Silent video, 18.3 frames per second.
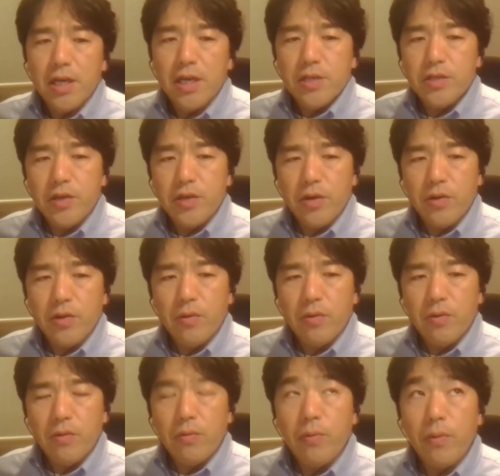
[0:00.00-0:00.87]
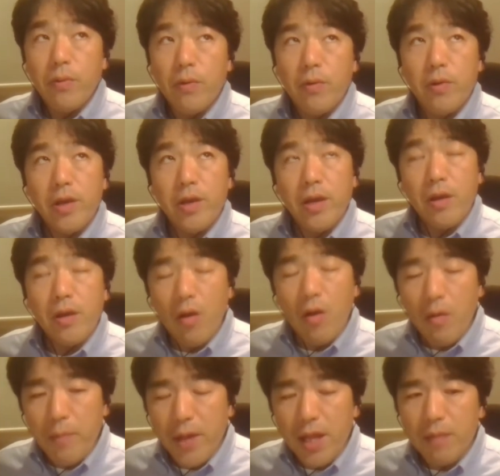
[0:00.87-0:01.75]
So for
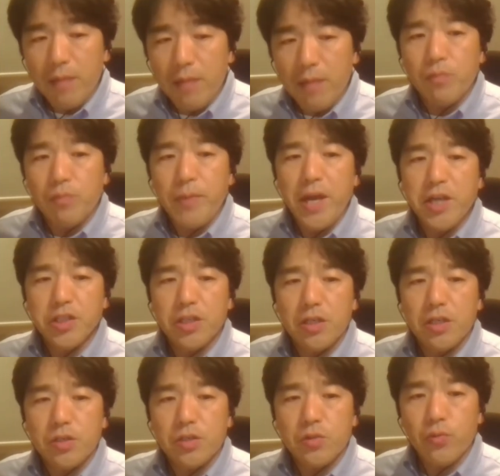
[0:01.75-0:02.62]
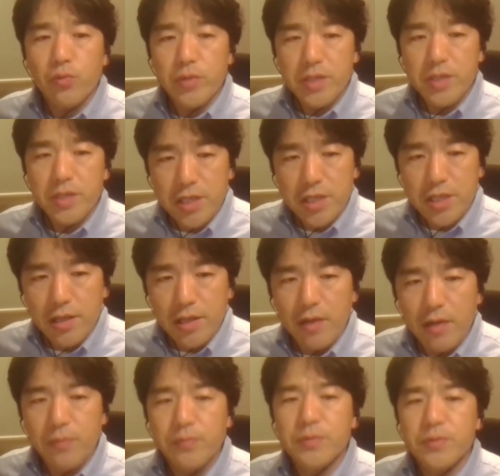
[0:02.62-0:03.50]
inoperable patients with a CTEPH,